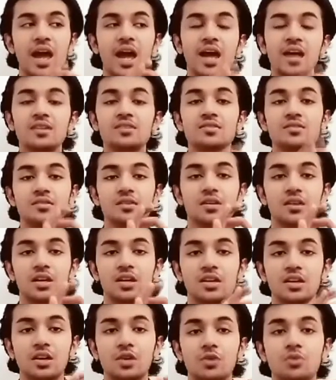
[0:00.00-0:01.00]
as
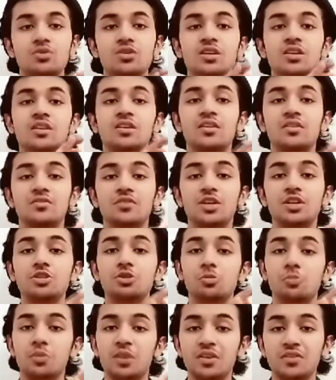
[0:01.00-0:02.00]
included in the video
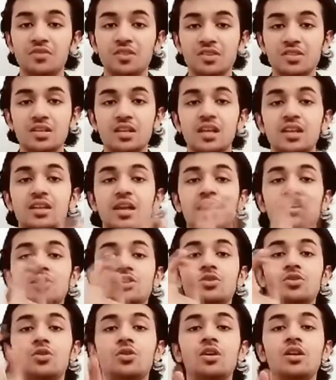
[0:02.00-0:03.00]
previously, that
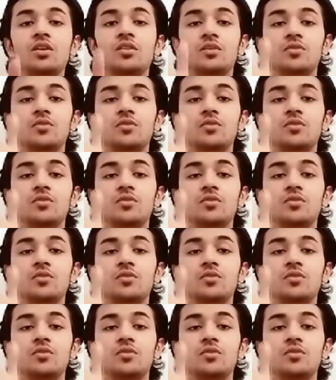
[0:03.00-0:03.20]
your